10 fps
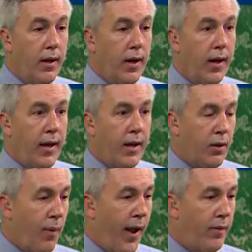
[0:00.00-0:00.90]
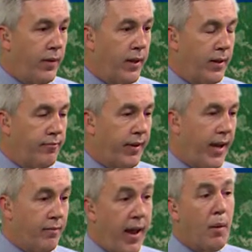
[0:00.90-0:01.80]
in and around the kind
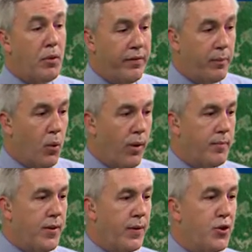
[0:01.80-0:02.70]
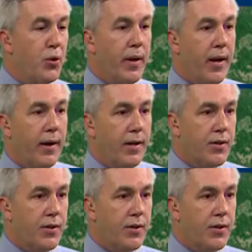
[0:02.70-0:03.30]
of now moving more up to the Jewett area.